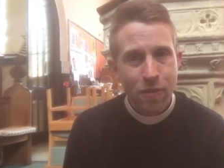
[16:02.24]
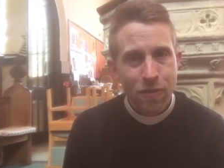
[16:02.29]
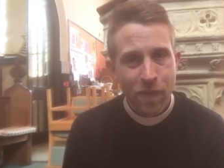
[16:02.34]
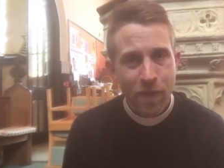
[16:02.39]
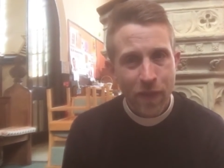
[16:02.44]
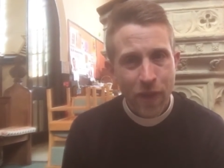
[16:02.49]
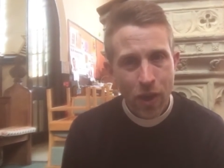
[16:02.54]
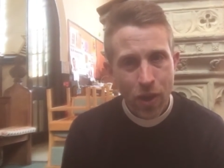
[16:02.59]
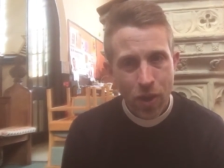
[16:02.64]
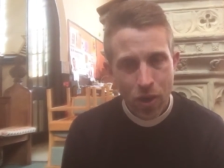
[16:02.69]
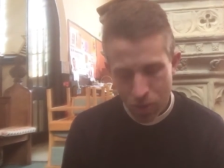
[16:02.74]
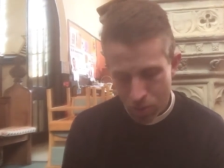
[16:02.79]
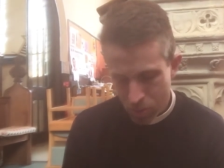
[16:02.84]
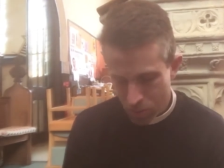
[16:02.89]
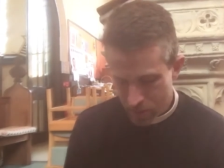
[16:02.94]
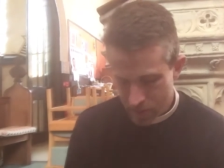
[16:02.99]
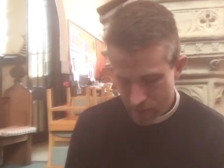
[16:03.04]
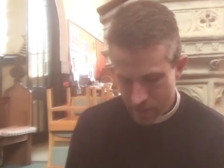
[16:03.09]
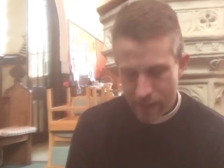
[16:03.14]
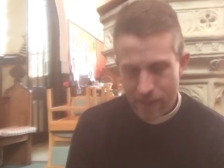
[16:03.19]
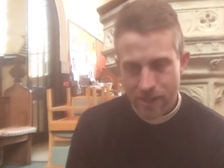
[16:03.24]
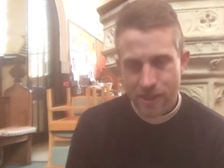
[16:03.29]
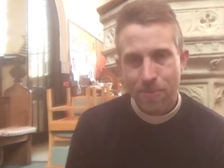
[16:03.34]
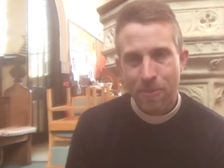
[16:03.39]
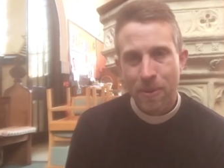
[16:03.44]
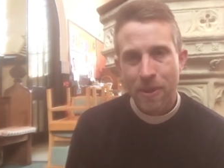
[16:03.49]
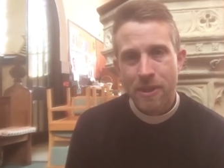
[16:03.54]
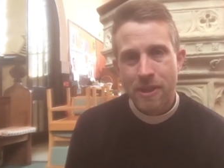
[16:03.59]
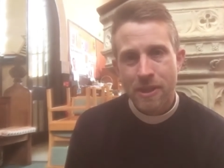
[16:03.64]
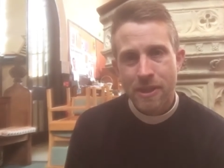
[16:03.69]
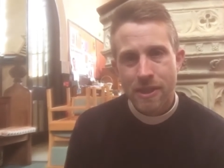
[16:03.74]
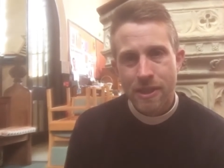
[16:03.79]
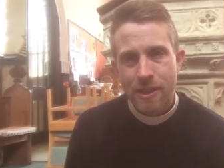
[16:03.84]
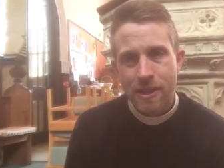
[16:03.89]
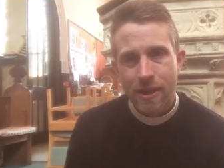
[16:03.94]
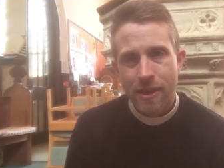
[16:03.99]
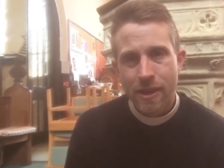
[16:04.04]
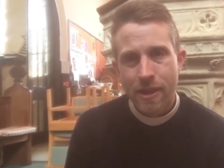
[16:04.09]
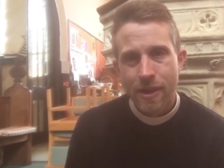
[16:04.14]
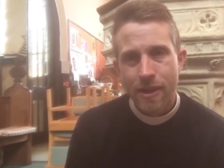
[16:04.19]
from the Old
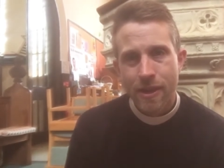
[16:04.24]
Testament.